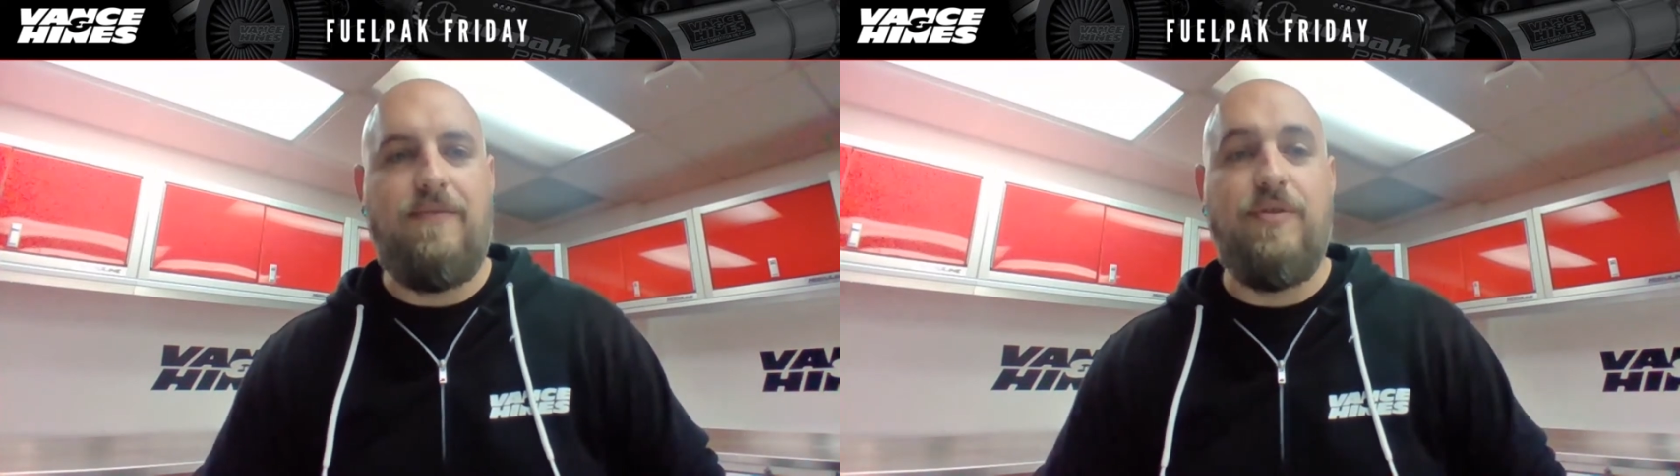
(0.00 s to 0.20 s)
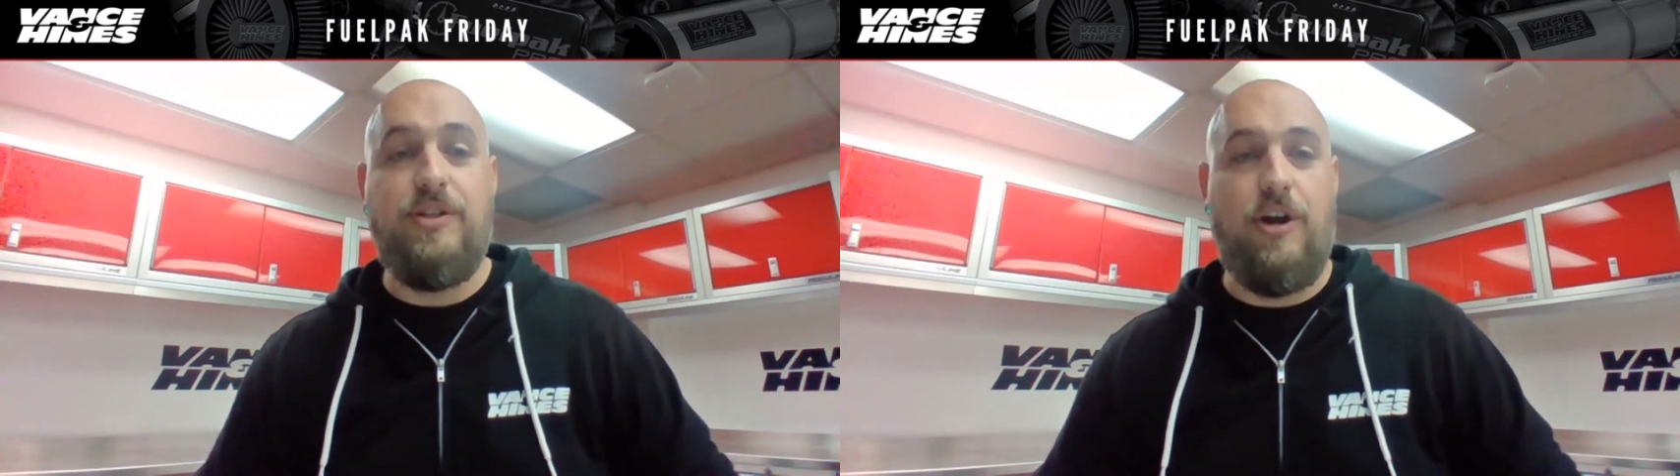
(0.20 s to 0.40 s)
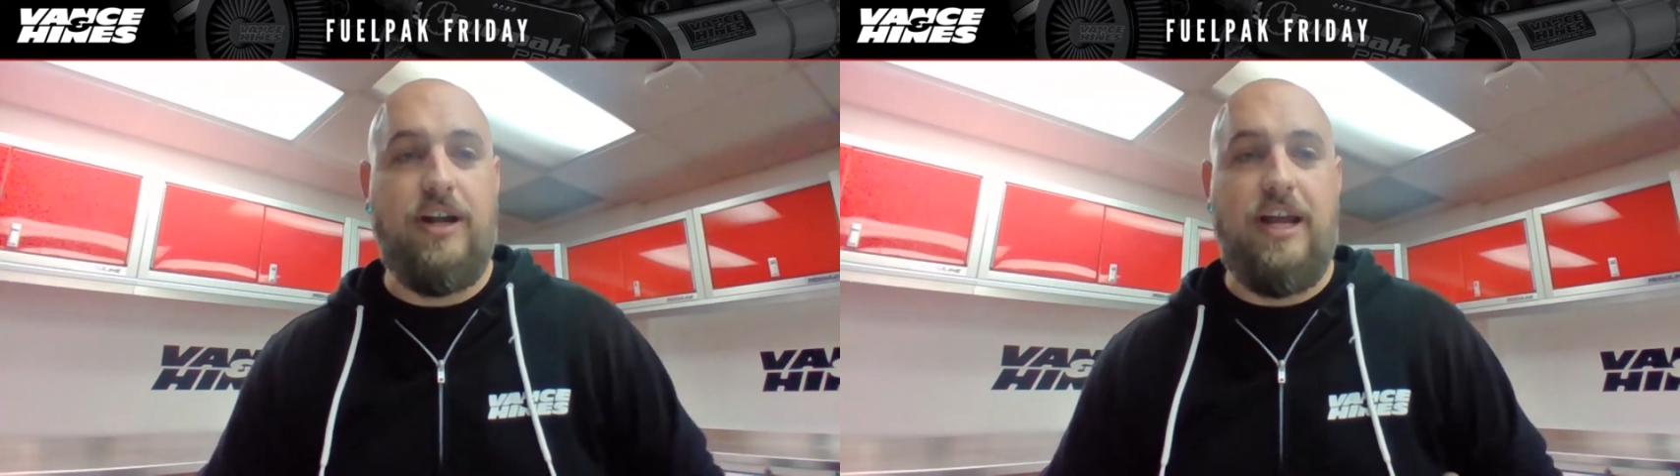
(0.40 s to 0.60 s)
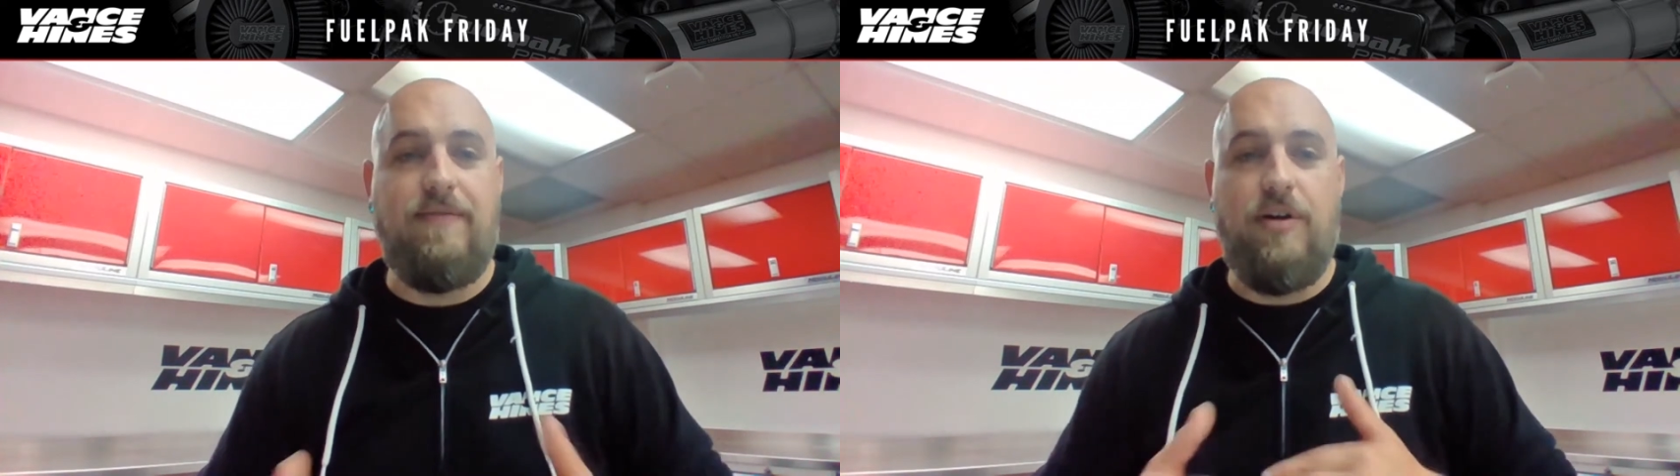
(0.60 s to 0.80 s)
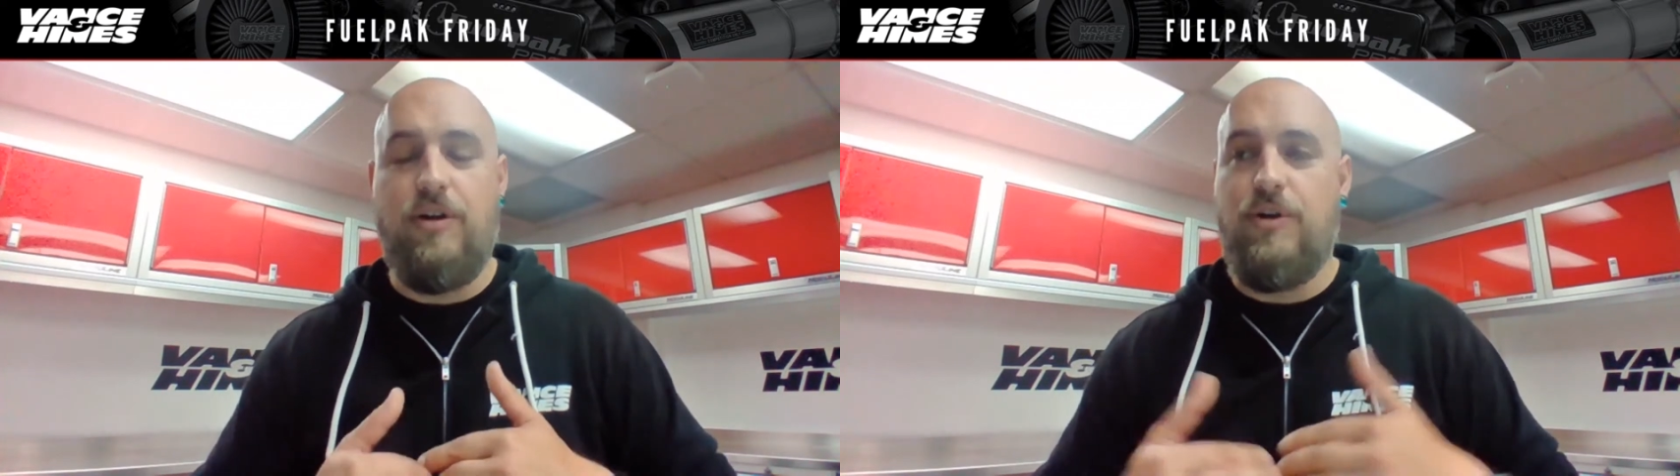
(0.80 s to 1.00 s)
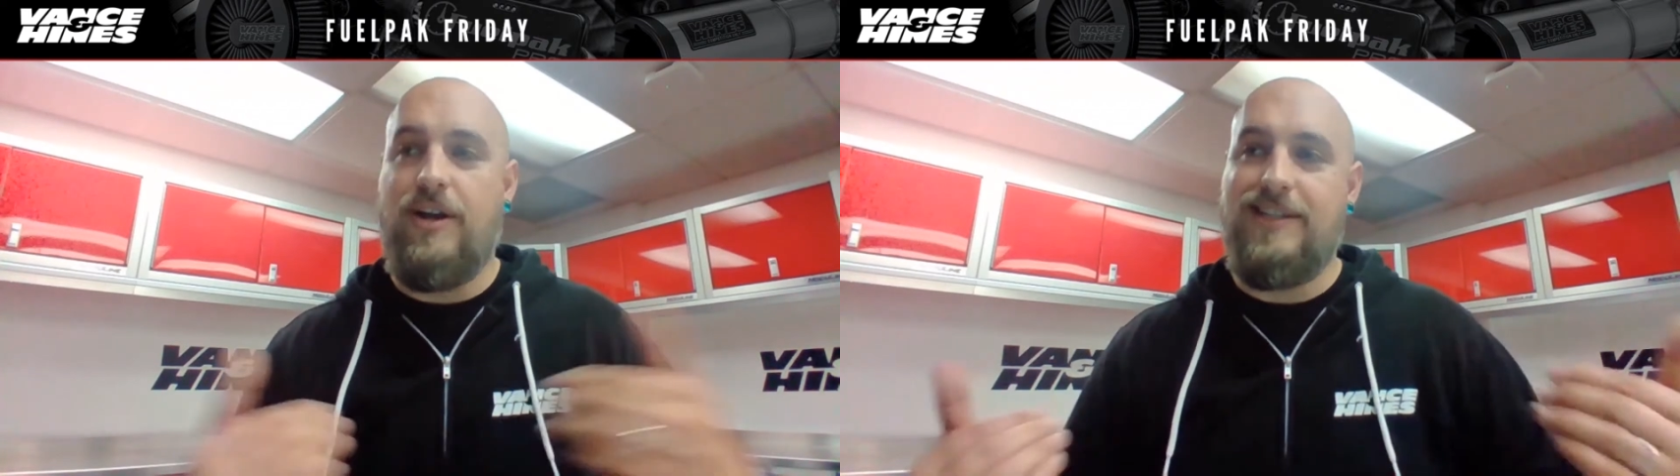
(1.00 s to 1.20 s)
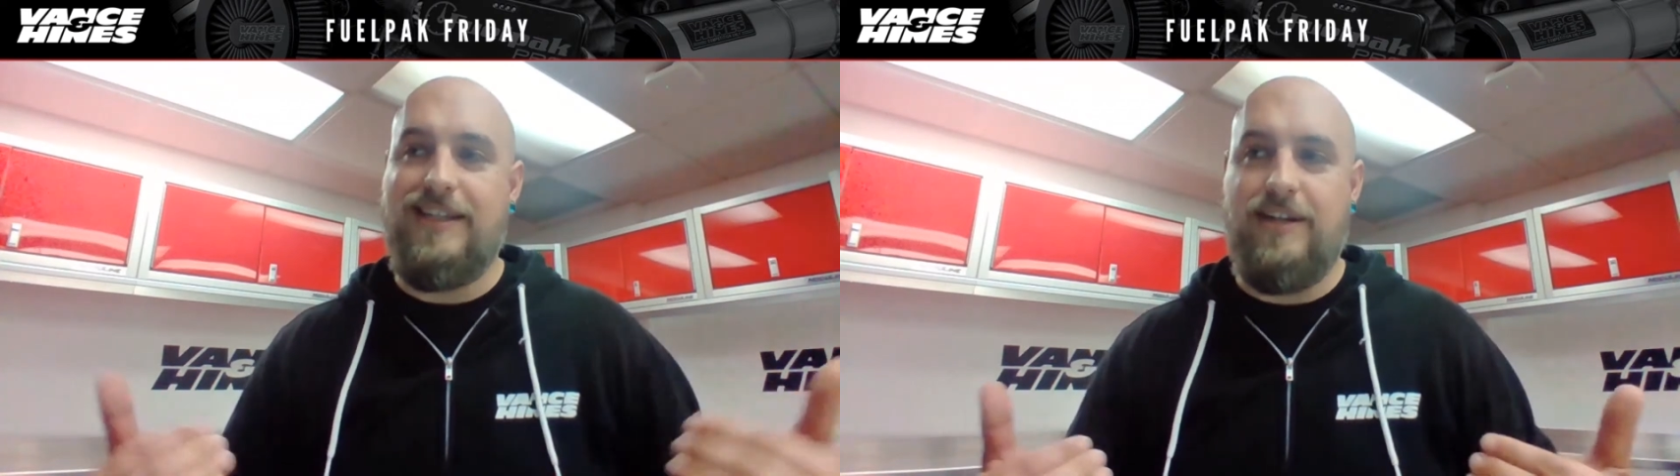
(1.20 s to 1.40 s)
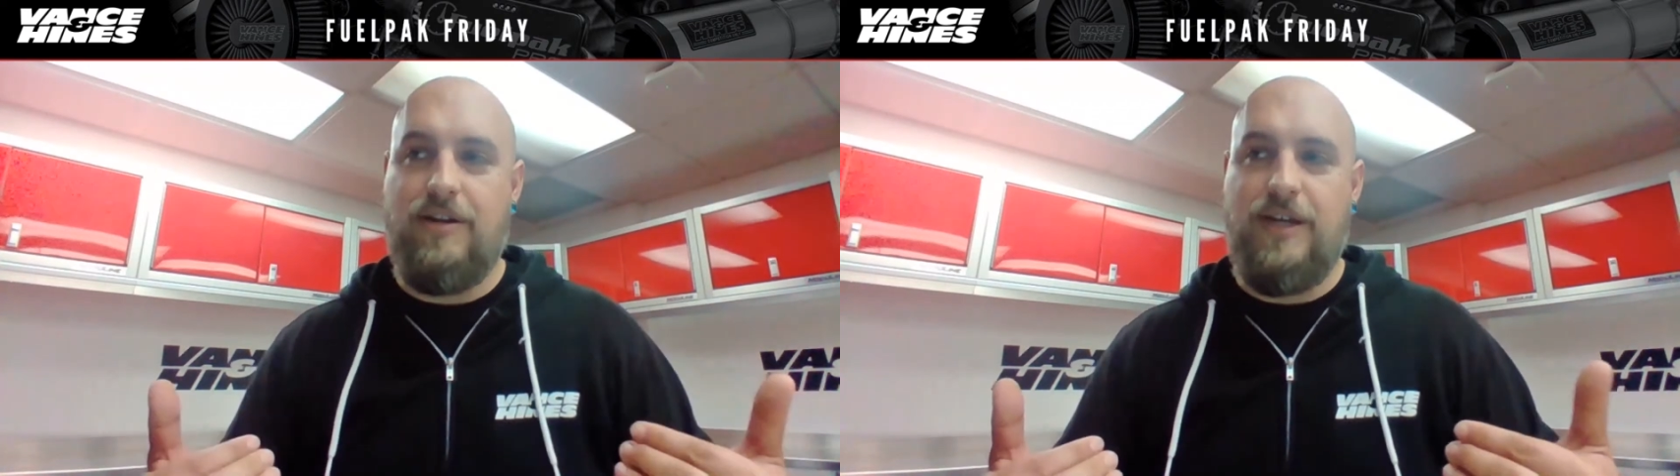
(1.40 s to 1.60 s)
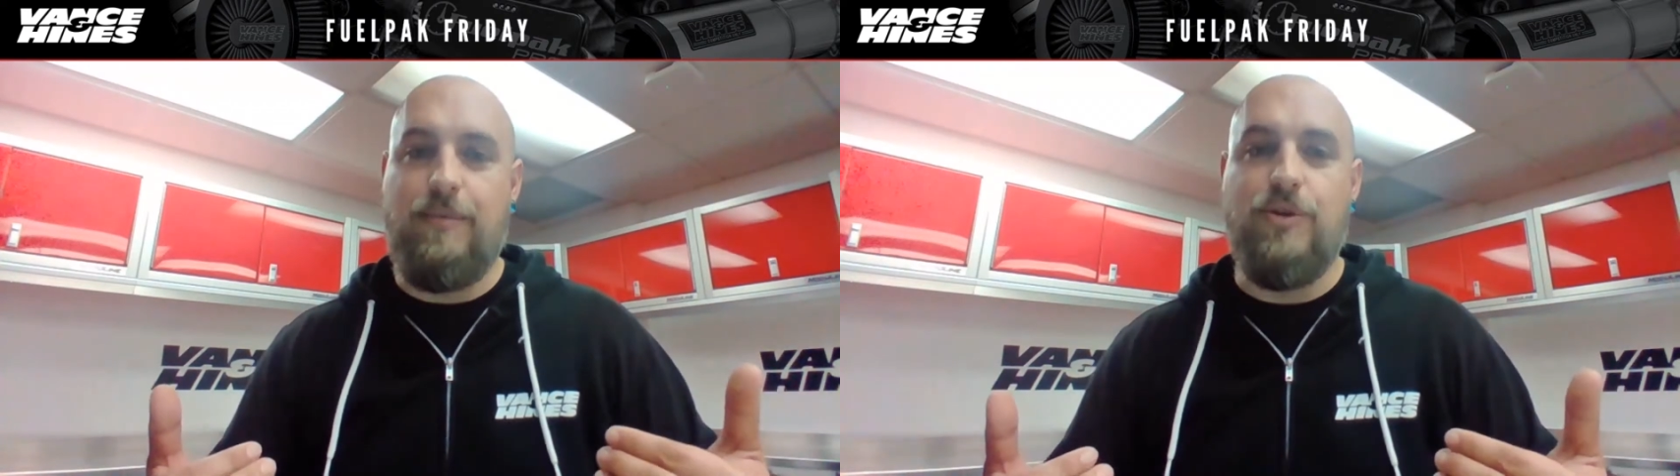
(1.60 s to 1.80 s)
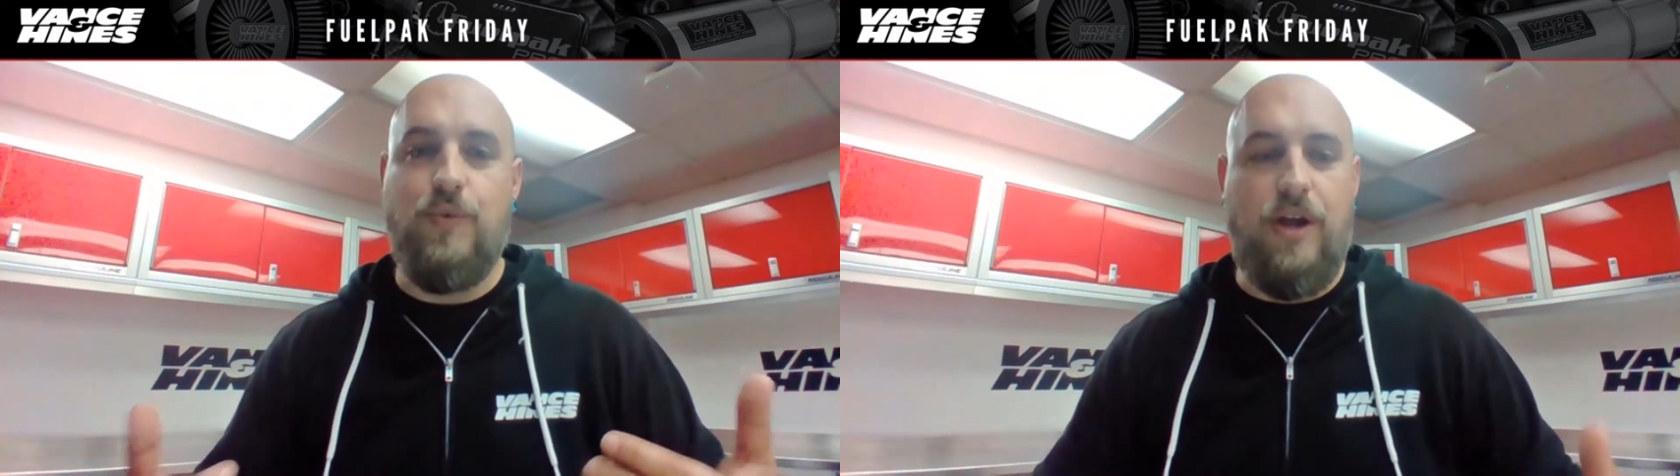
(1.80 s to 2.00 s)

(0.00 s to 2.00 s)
for a target AFR across the entire tables.